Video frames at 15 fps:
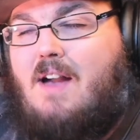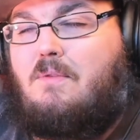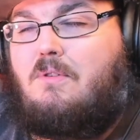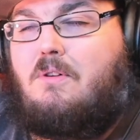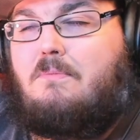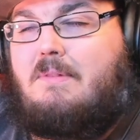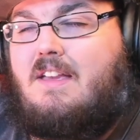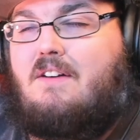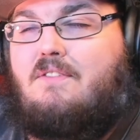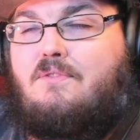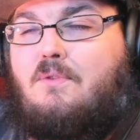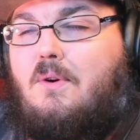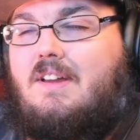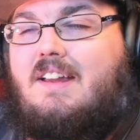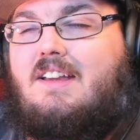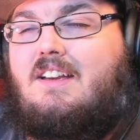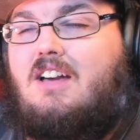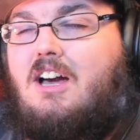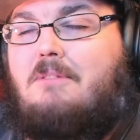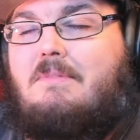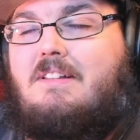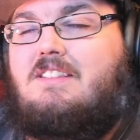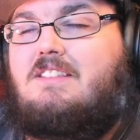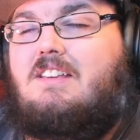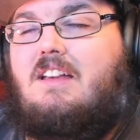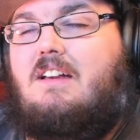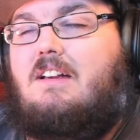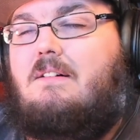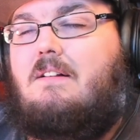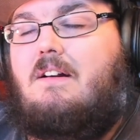I will be avoiding comments
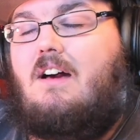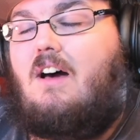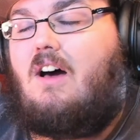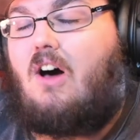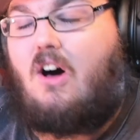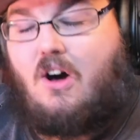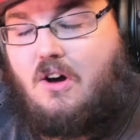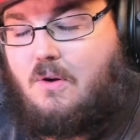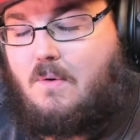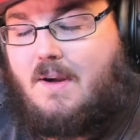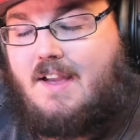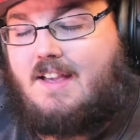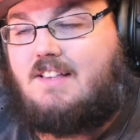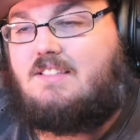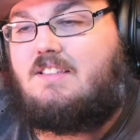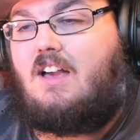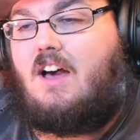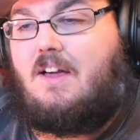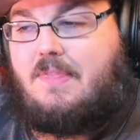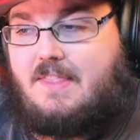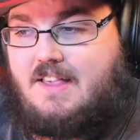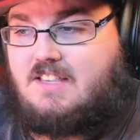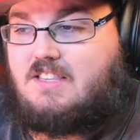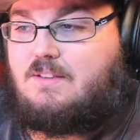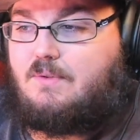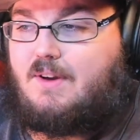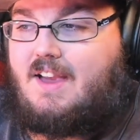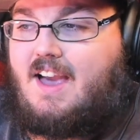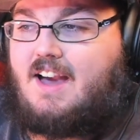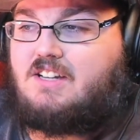always on this
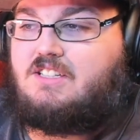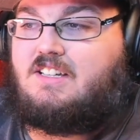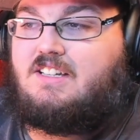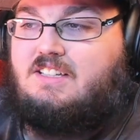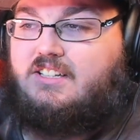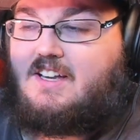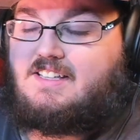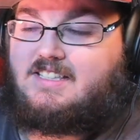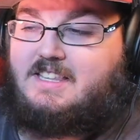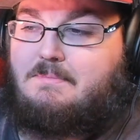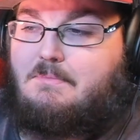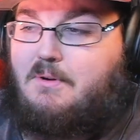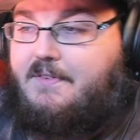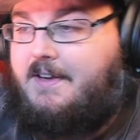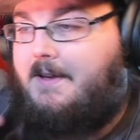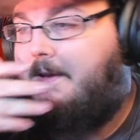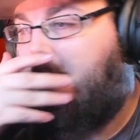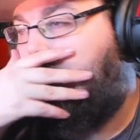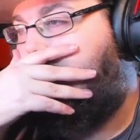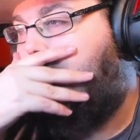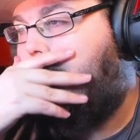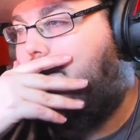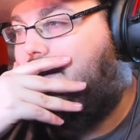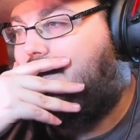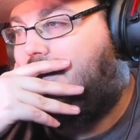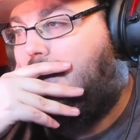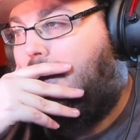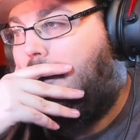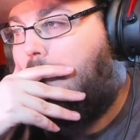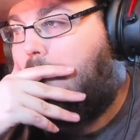reaction until I see the movie.
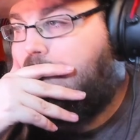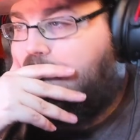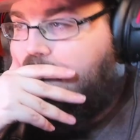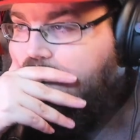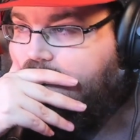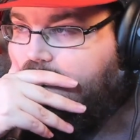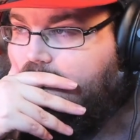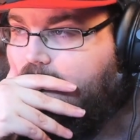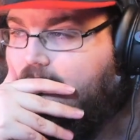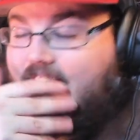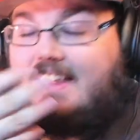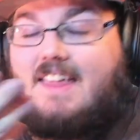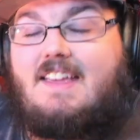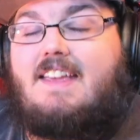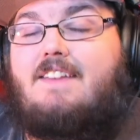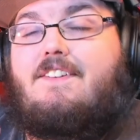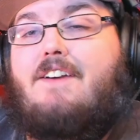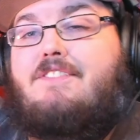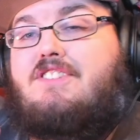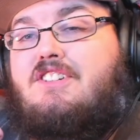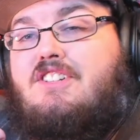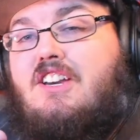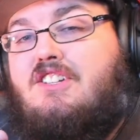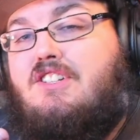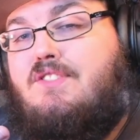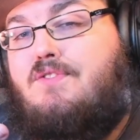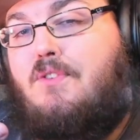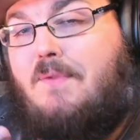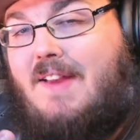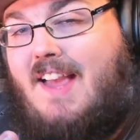So, if you have
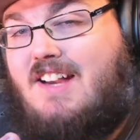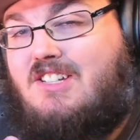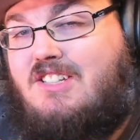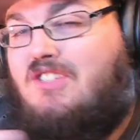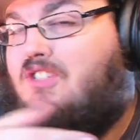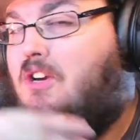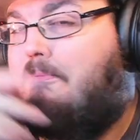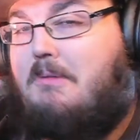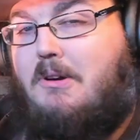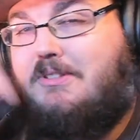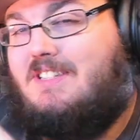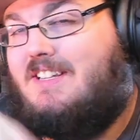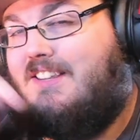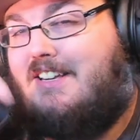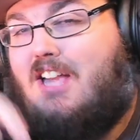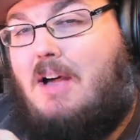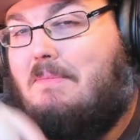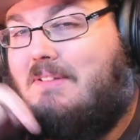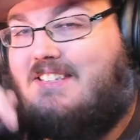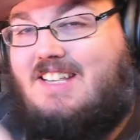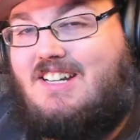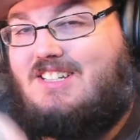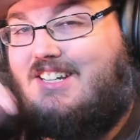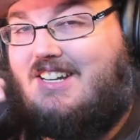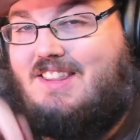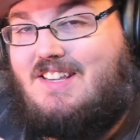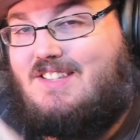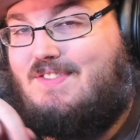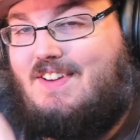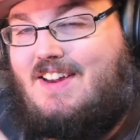suggestions for reactions, don't post it in the comment section
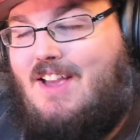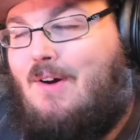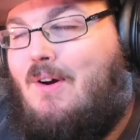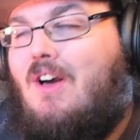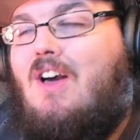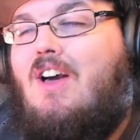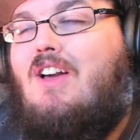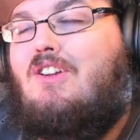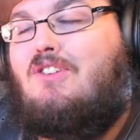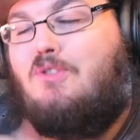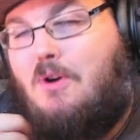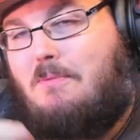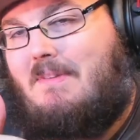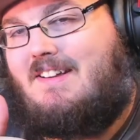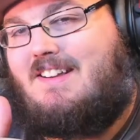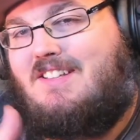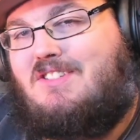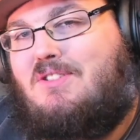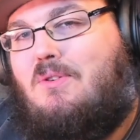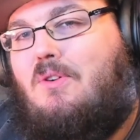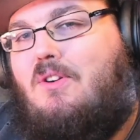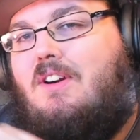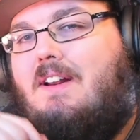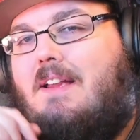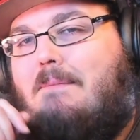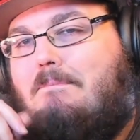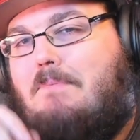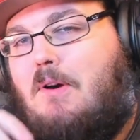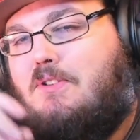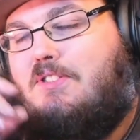in this video. Join my Discord
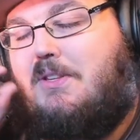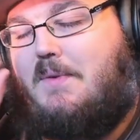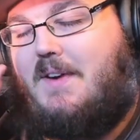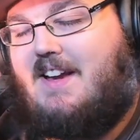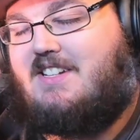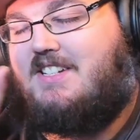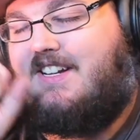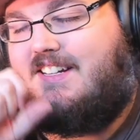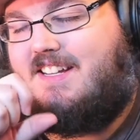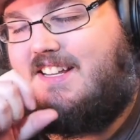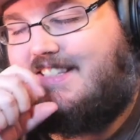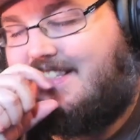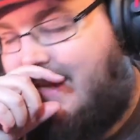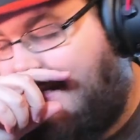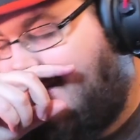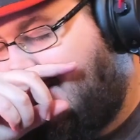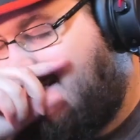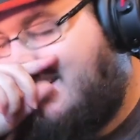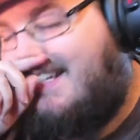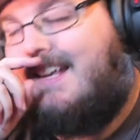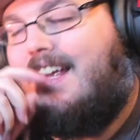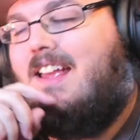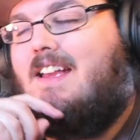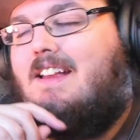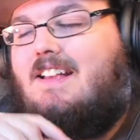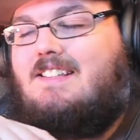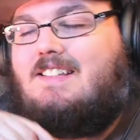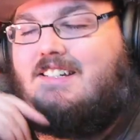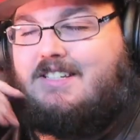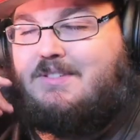and post in the reaction idea section,
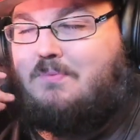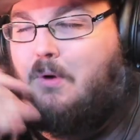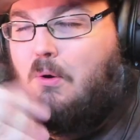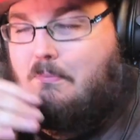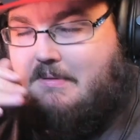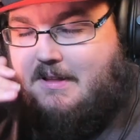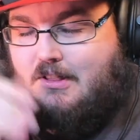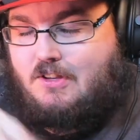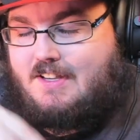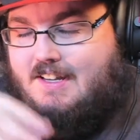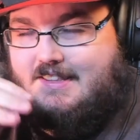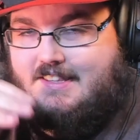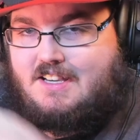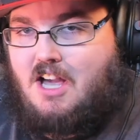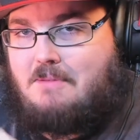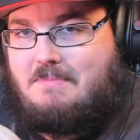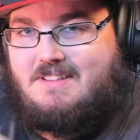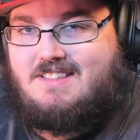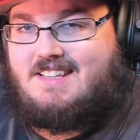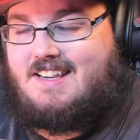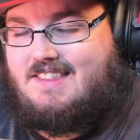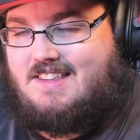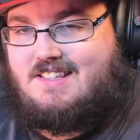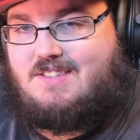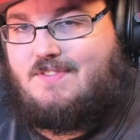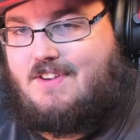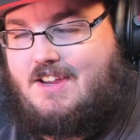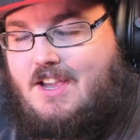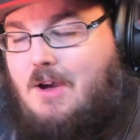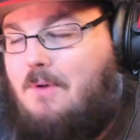because I just won't be looking at the comments in this
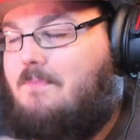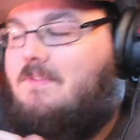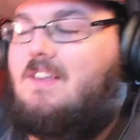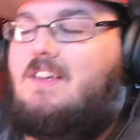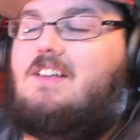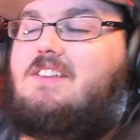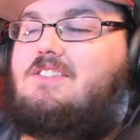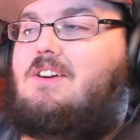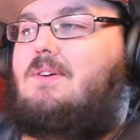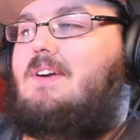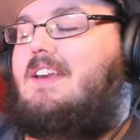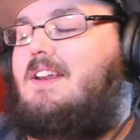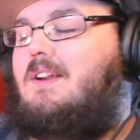video. So,